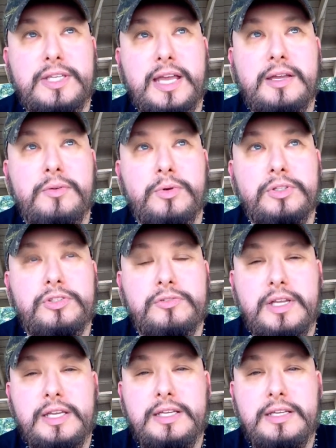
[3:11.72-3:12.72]
say
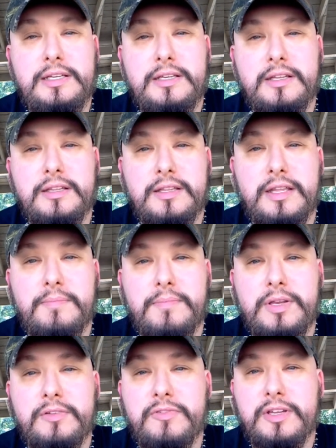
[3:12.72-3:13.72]
what you need
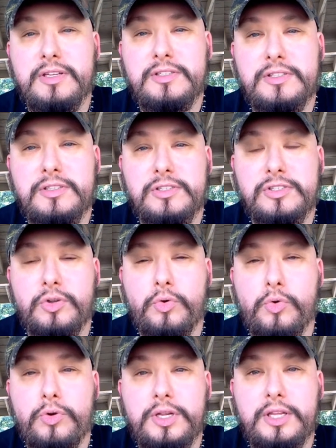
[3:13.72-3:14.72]
that benefits the
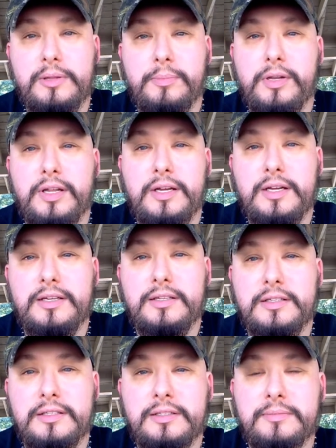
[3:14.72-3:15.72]
story and the
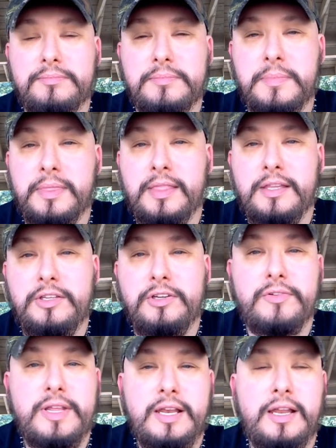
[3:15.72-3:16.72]
plot.
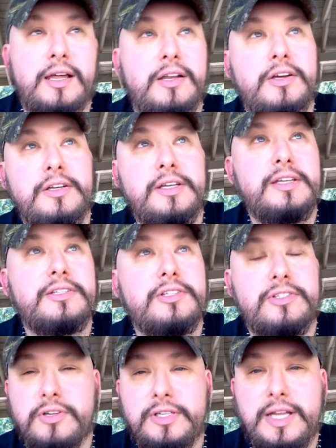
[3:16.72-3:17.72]
You don't need a lot of
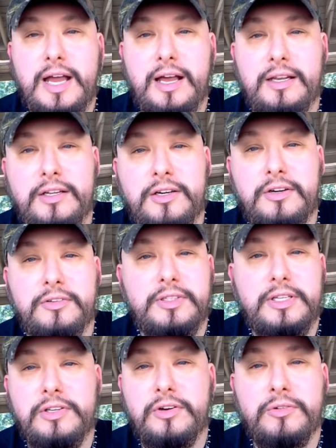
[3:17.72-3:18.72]
unnecessary
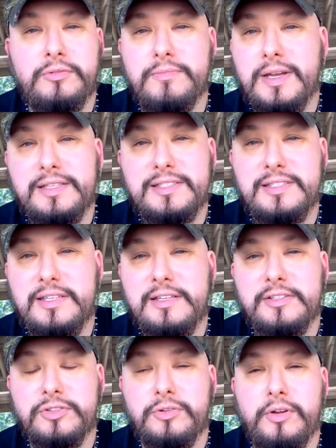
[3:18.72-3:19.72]
dialogue that don't make
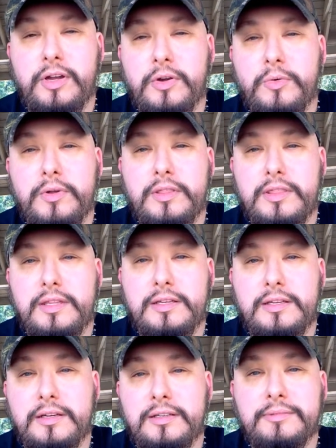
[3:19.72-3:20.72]
sense or go with
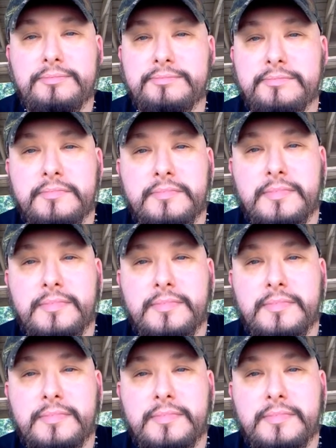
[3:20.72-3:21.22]
the